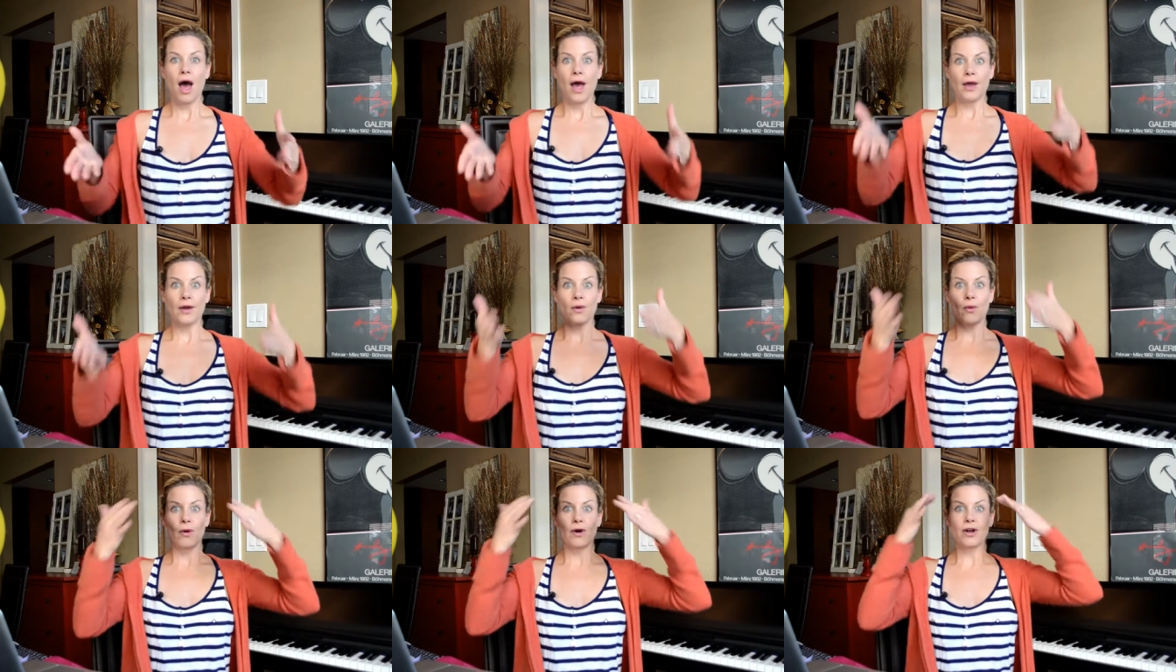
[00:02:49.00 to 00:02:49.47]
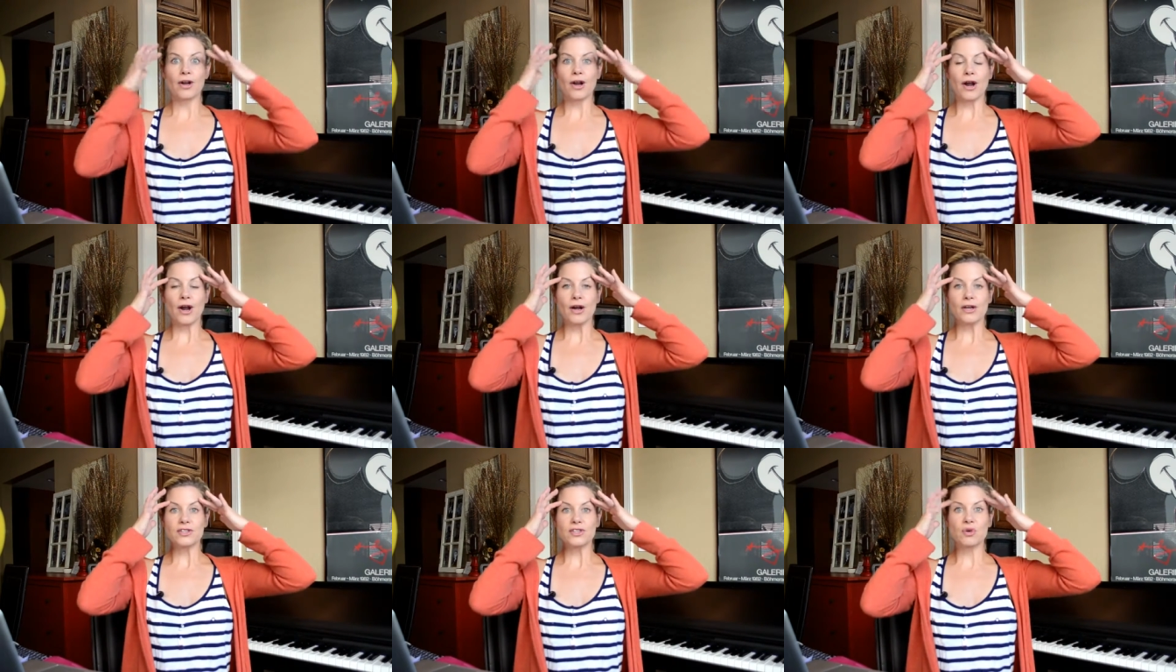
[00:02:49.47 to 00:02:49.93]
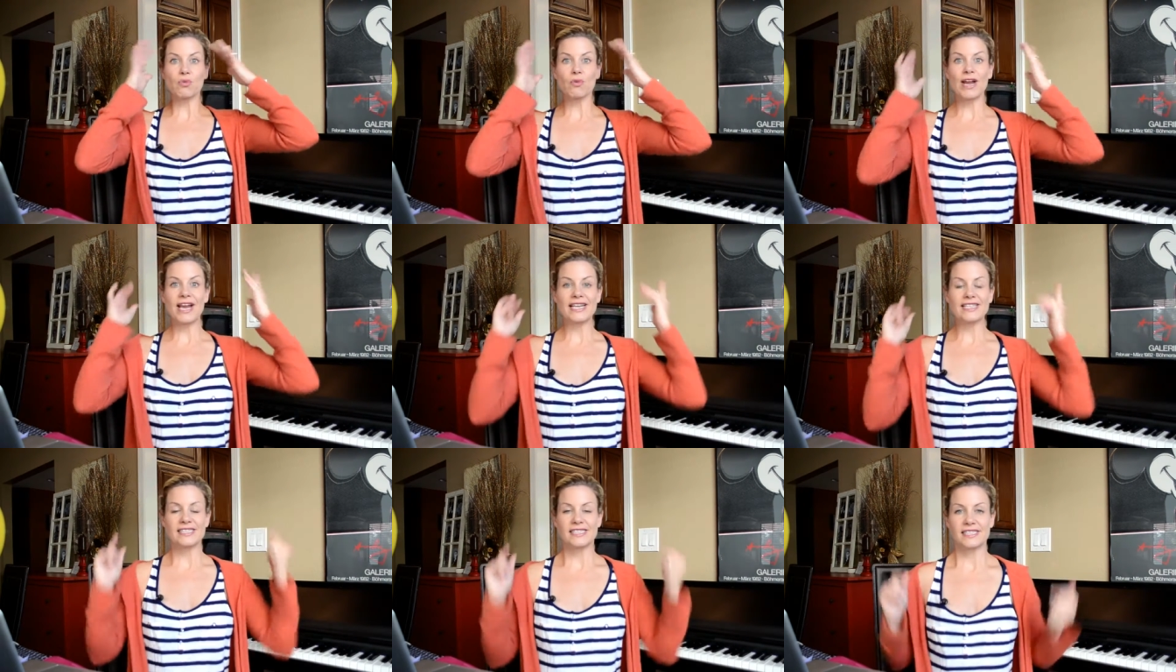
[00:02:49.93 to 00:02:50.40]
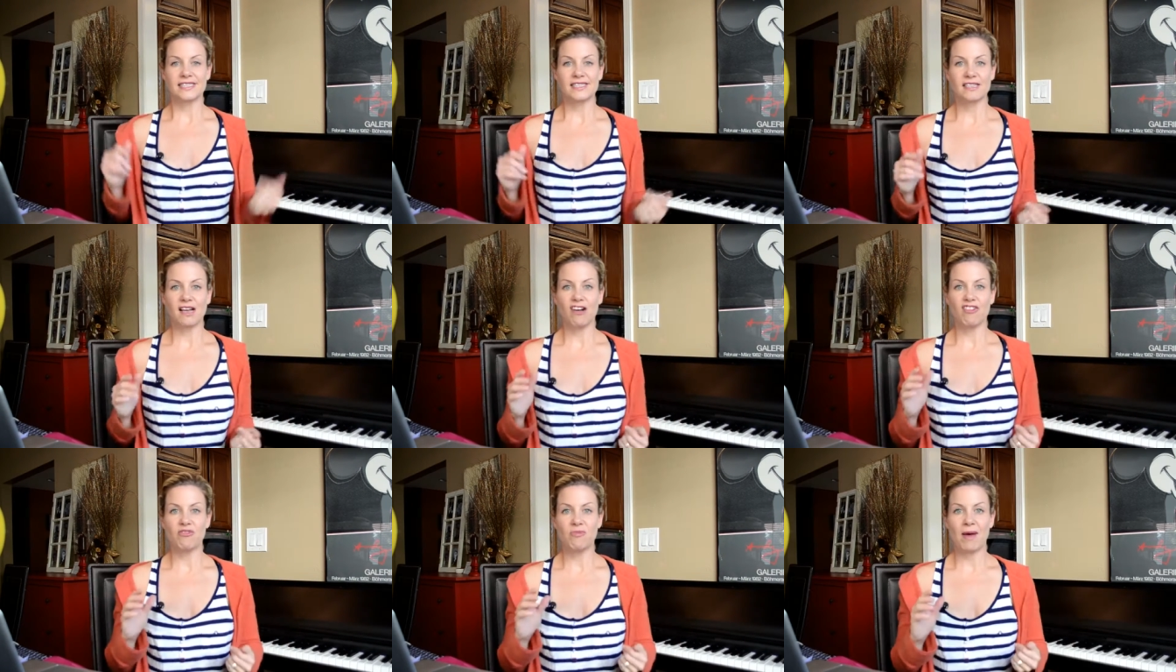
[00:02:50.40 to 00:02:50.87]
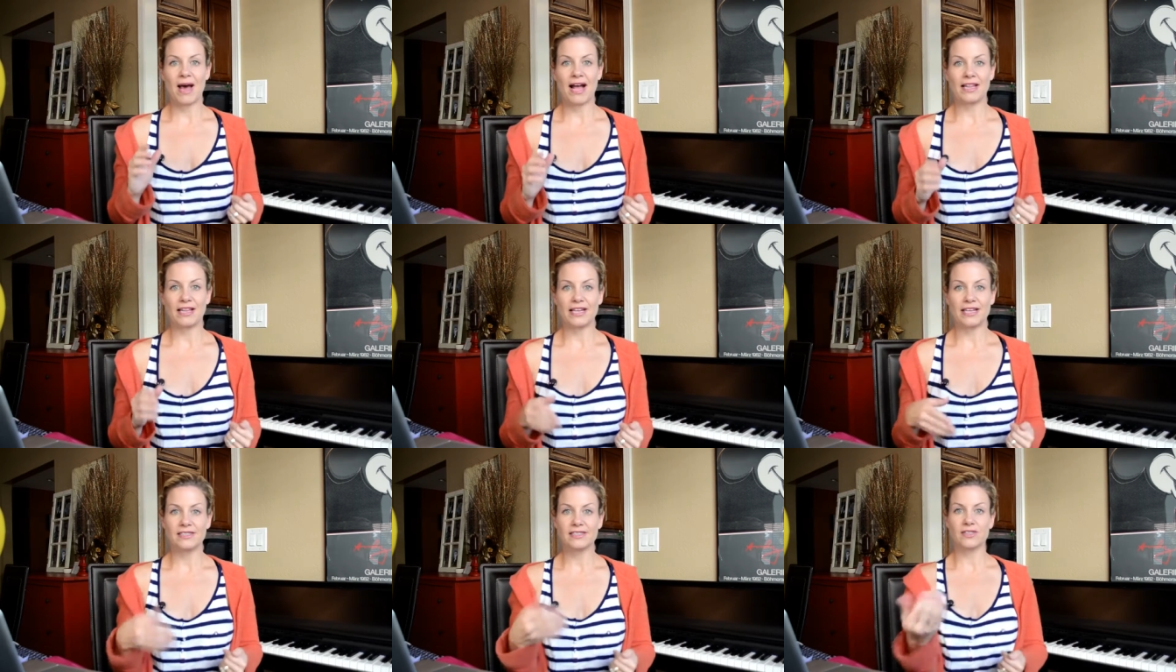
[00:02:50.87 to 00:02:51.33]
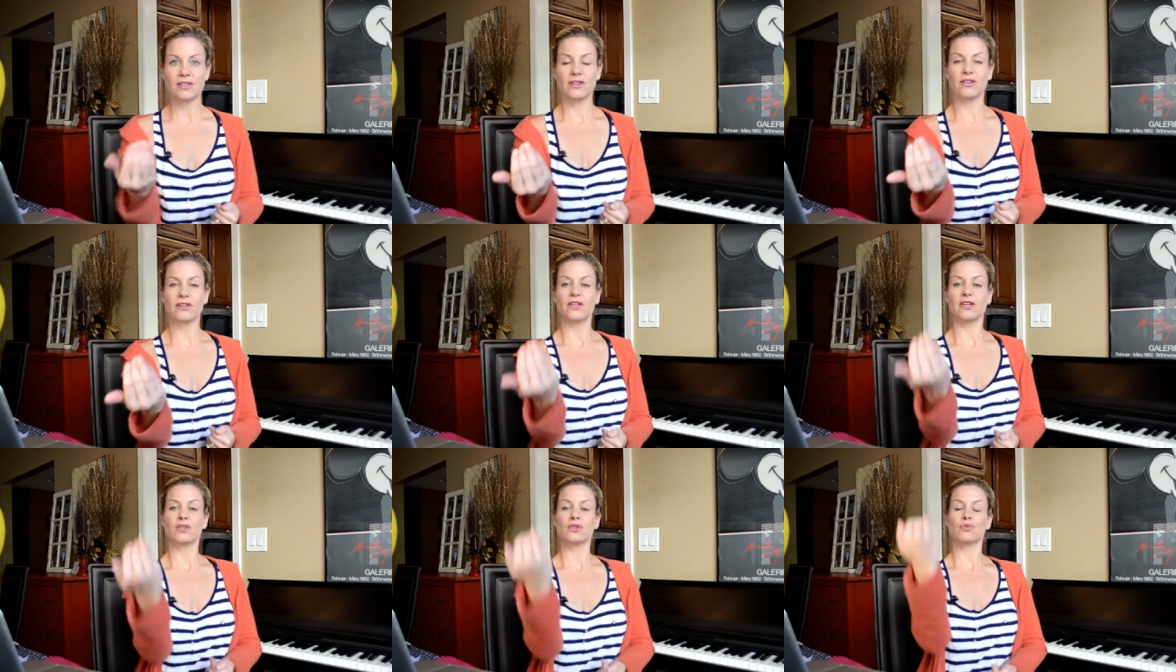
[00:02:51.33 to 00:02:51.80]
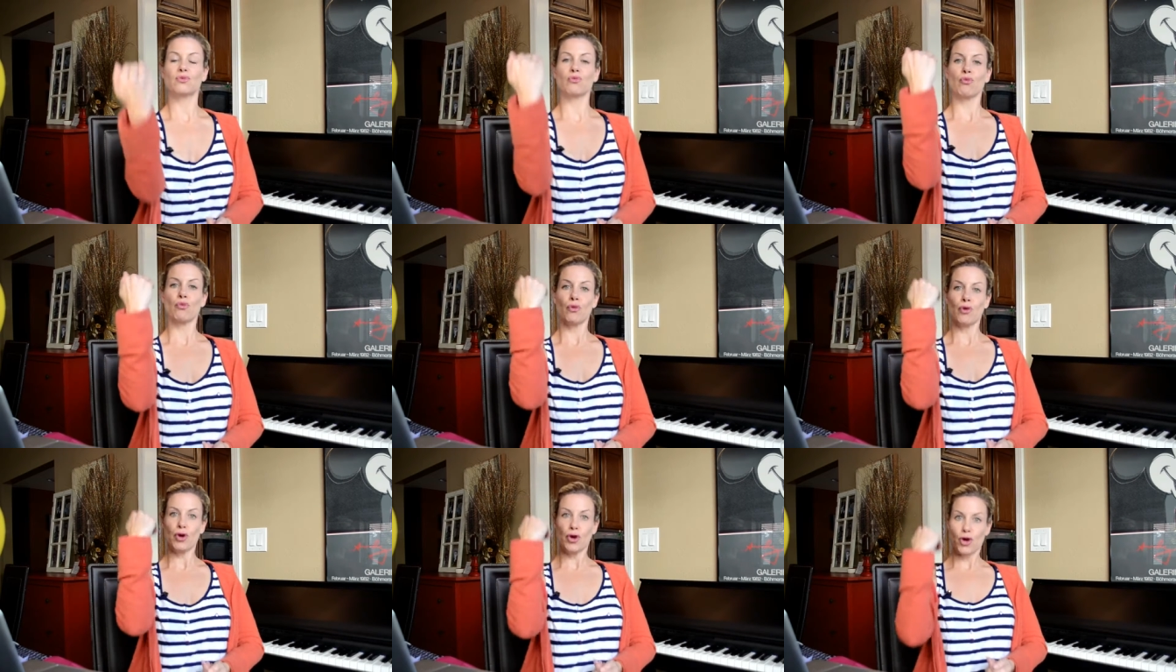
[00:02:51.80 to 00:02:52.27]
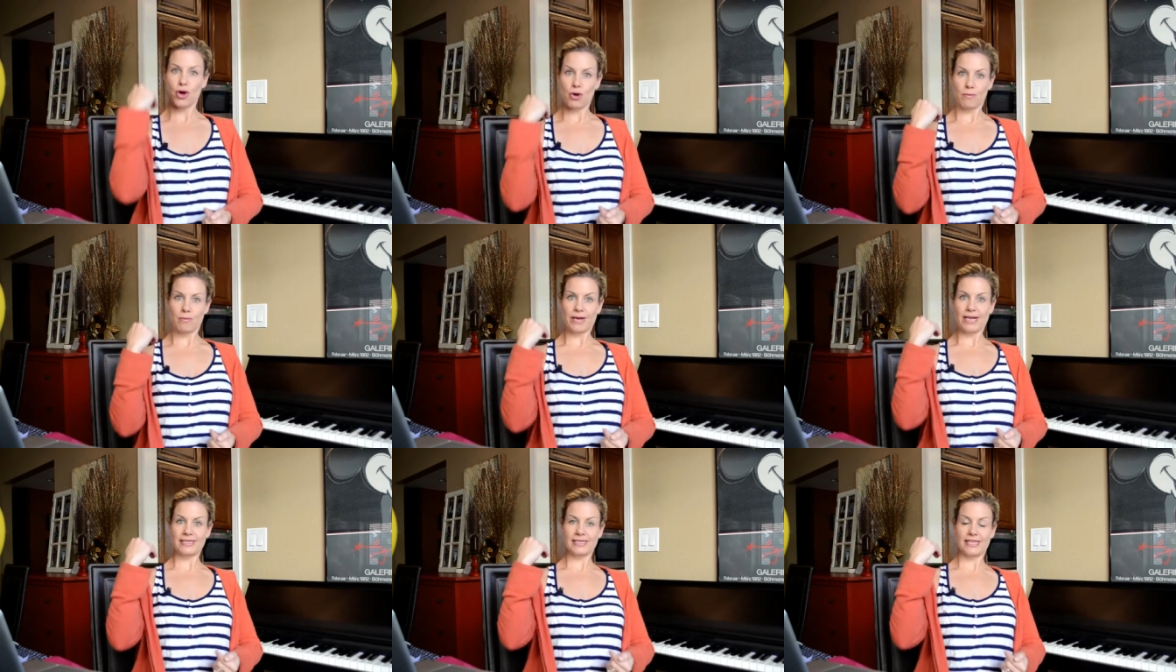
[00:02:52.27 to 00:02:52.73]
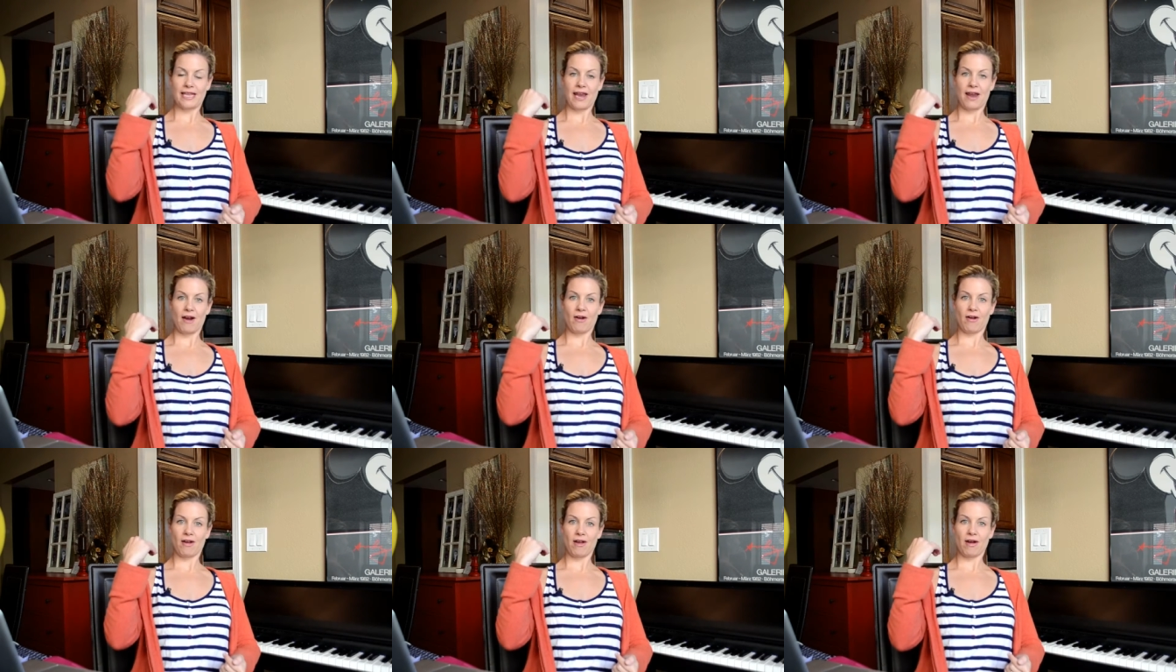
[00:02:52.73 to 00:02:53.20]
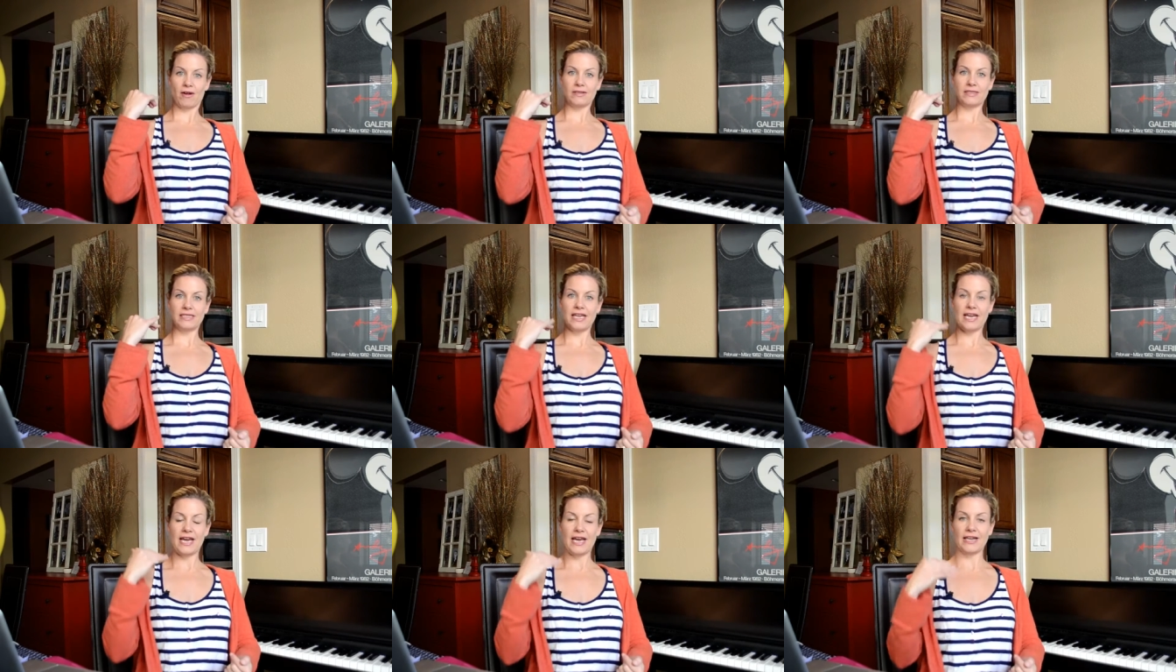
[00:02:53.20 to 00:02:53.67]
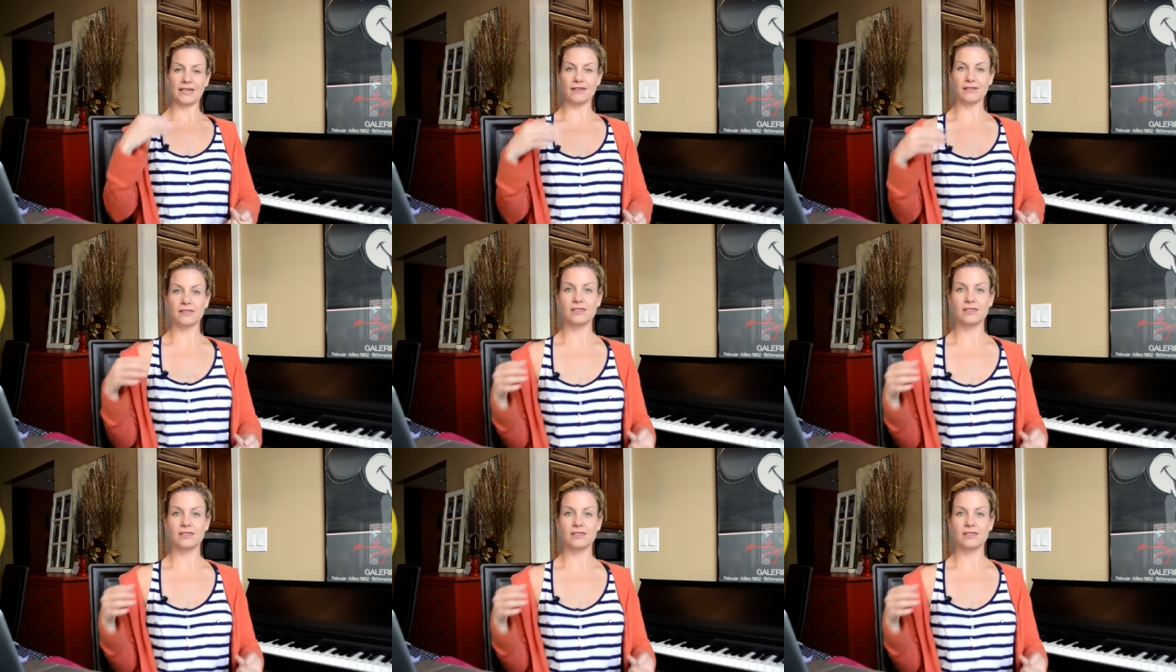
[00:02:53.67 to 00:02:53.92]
in order to raise the soft palate so that there's room as the air goes in.